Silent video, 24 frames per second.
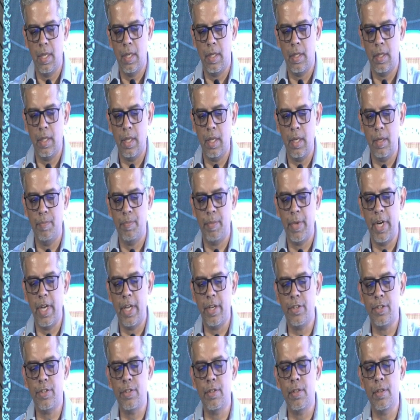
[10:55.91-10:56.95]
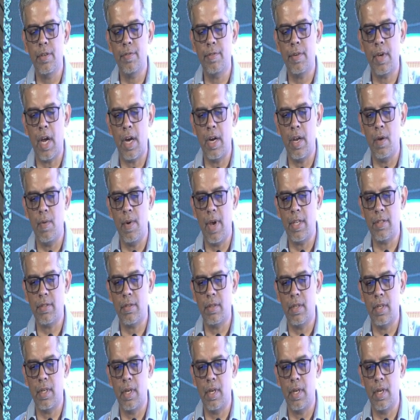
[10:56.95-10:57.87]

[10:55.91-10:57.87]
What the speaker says: the prediction of cardiovascular